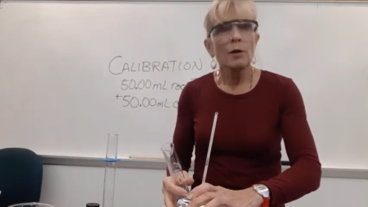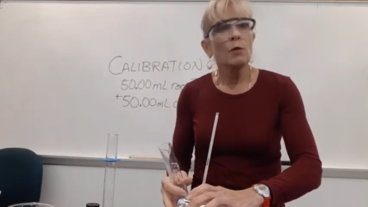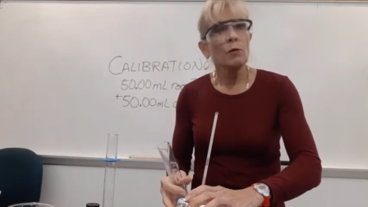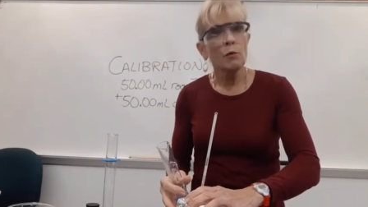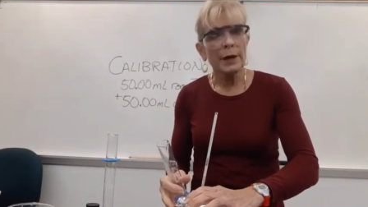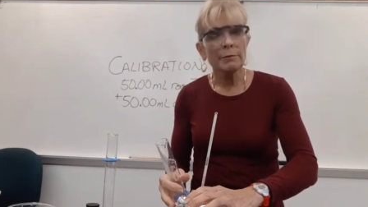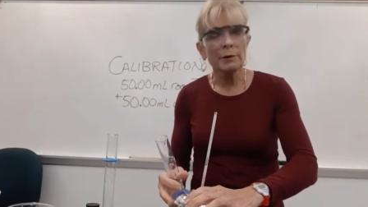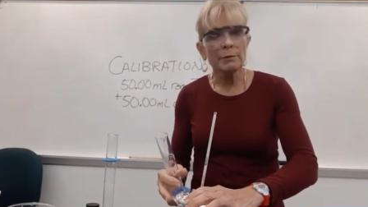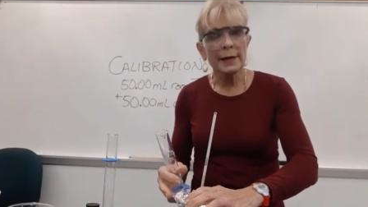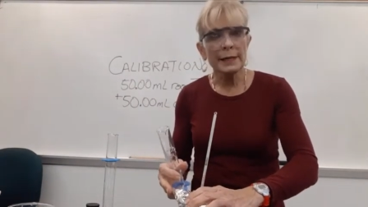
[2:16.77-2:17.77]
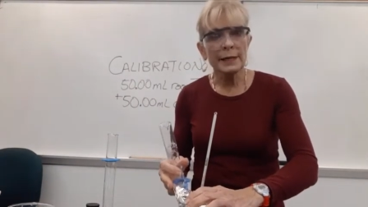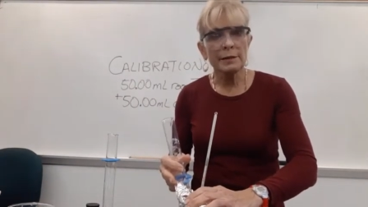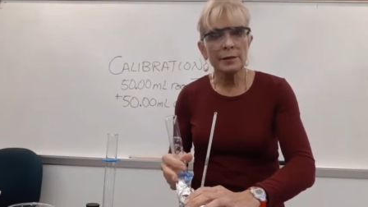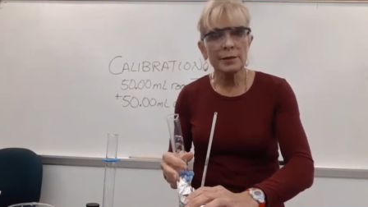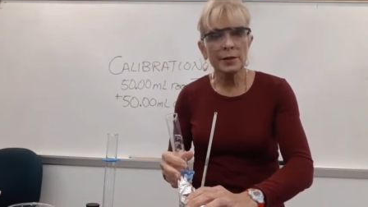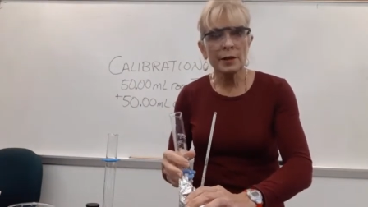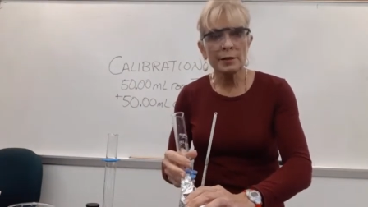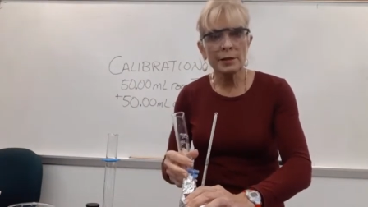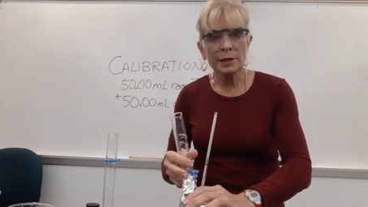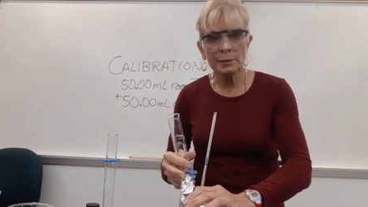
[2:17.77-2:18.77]
when we're ready to start the
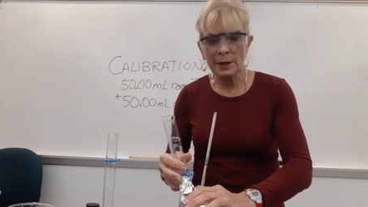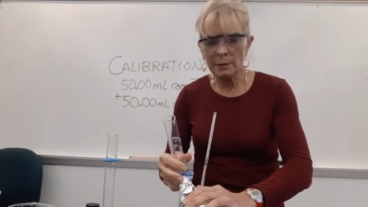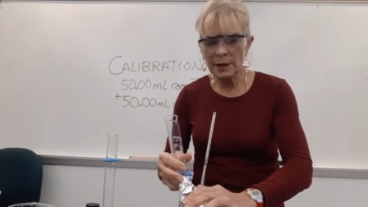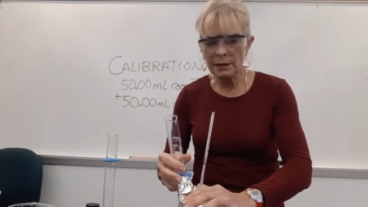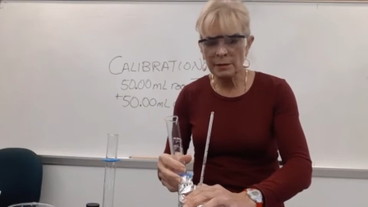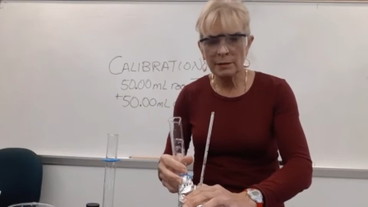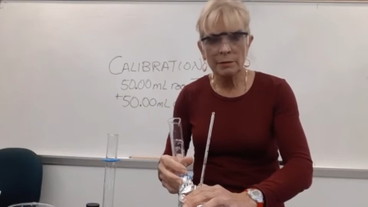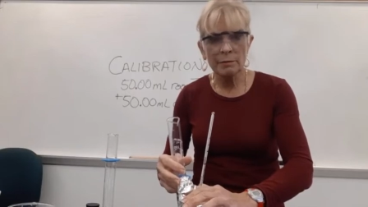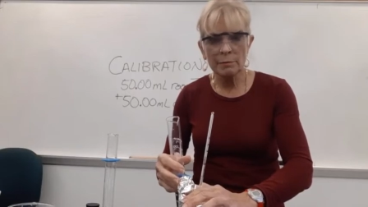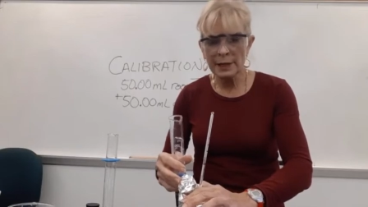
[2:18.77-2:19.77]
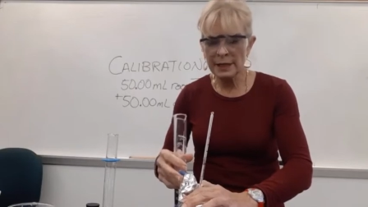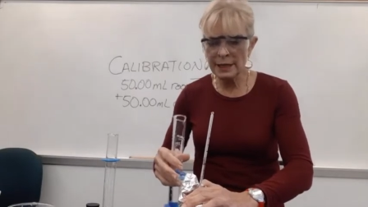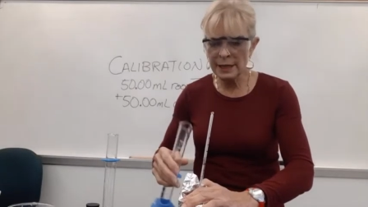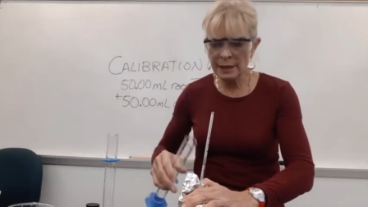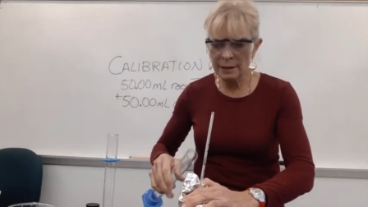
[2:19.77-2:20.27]
experiment, we